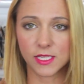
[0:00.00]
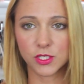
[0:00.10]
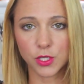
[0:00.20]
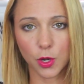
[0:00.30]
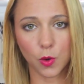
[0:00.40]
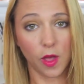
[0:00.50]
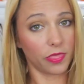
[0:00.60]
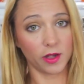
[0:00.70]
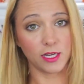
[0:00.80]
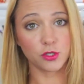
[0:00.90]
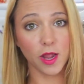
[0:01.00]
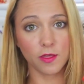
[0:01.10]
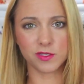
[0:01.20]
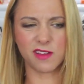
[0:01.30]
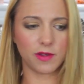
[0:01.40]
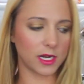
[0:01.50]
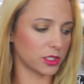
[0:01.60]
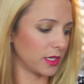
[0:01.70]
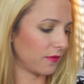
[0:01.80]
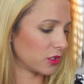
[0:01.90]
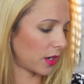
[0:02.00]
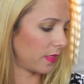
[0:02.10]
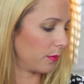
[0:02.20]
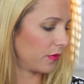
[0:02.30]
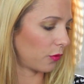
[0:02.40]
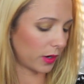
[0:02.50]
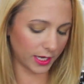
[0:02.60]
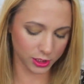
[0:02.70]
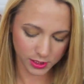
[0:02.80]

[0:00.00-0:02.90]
and so I thought I'd try those. I've actually never tried them before, and I